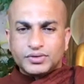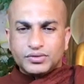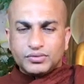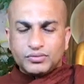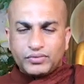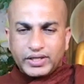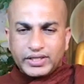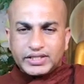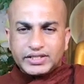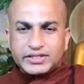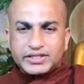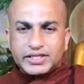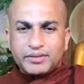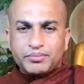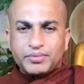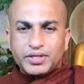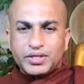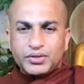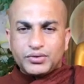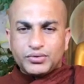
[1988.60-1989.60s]
what is
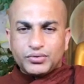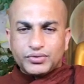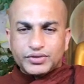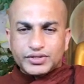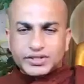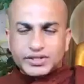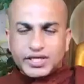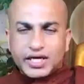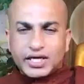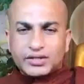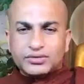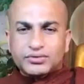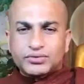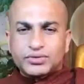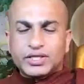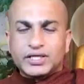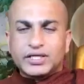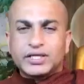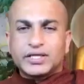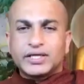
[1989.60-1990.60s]
happening, you start to
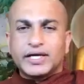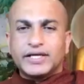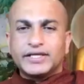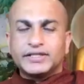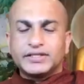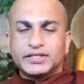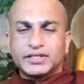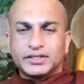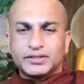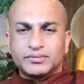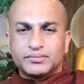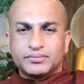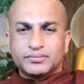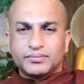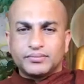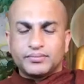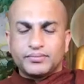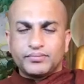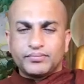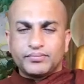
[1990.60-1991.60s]
recognizing
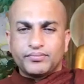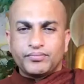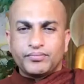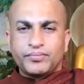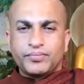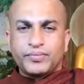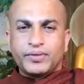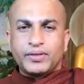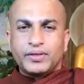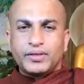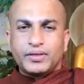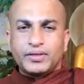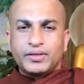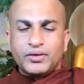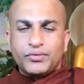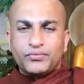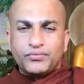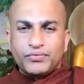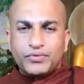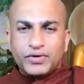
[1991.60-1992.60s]
the
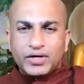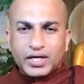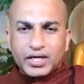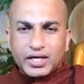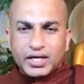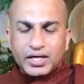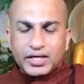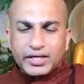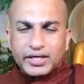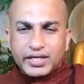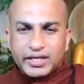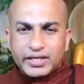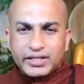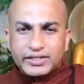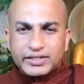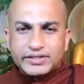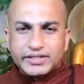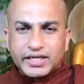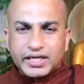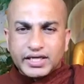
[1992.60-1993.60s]
world
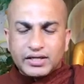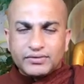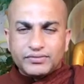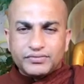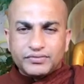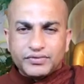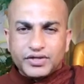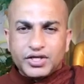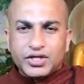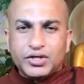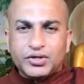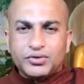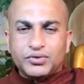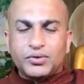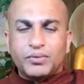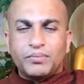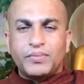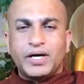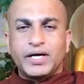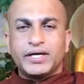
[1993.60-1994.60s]
itself in
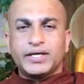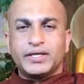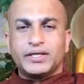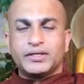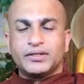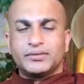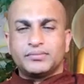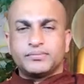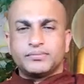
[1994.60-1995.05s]
your mind.